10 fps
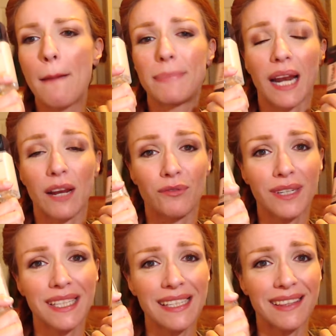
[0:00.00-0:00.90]
But I
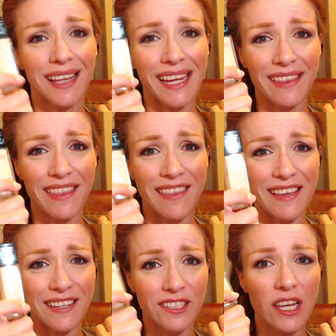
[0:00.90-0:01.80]
really like
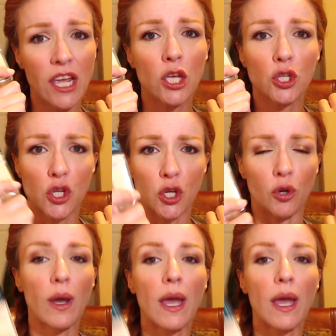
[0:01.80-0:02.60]
this too.